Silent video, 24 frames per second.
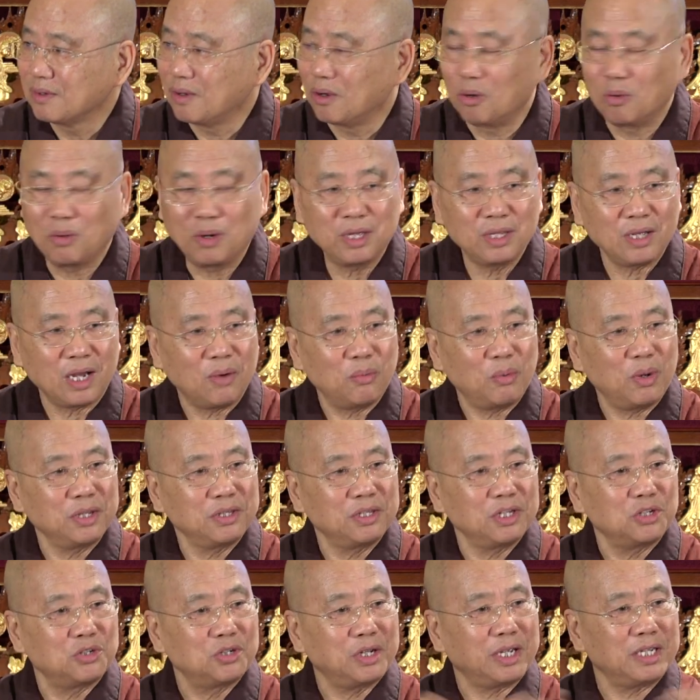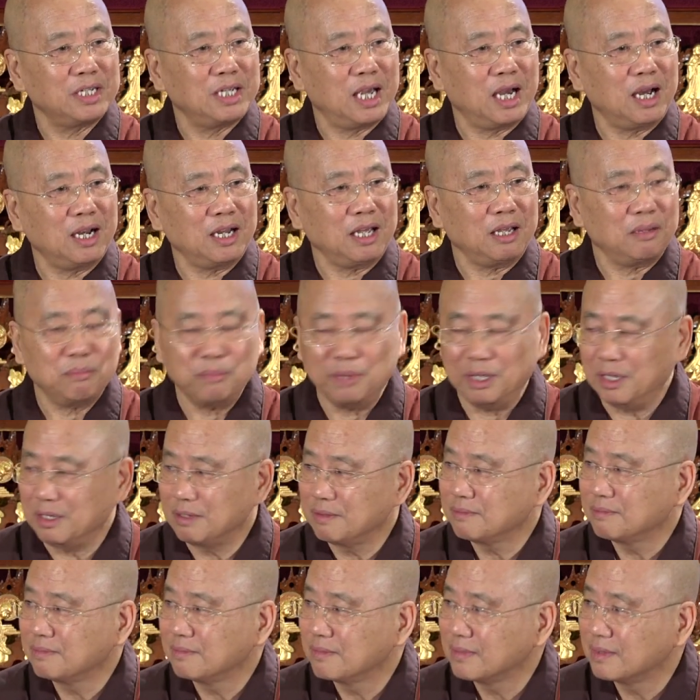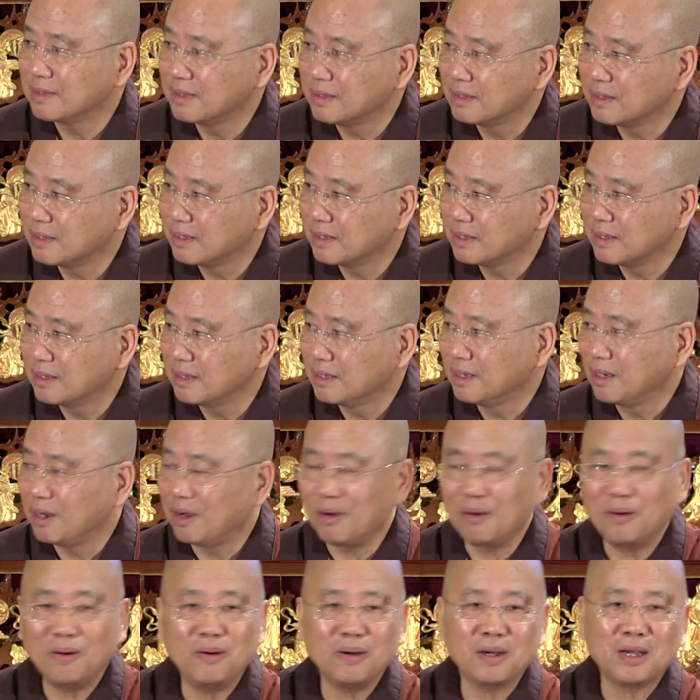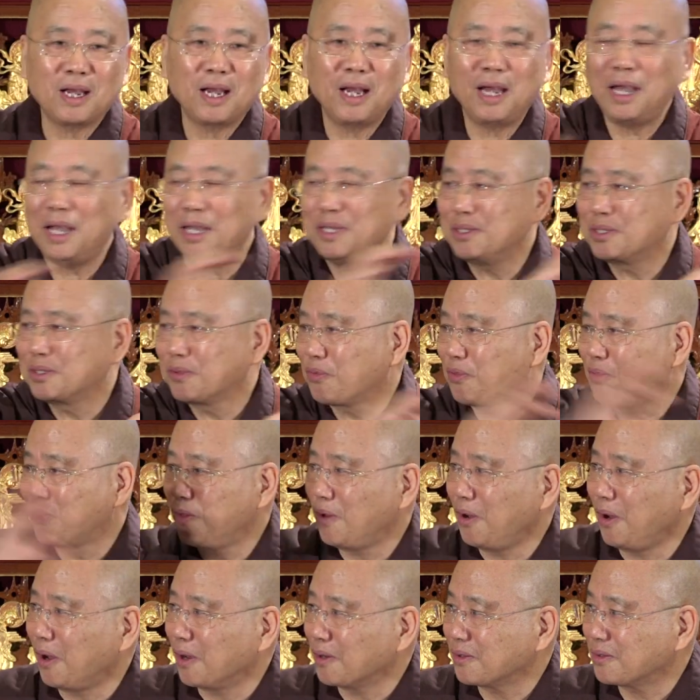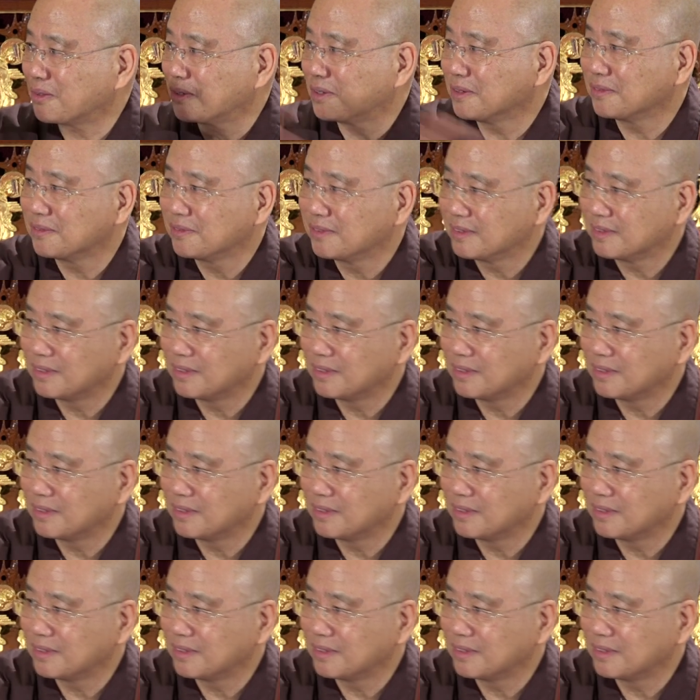Oh, why did she yell at me? All kinds of thoughts.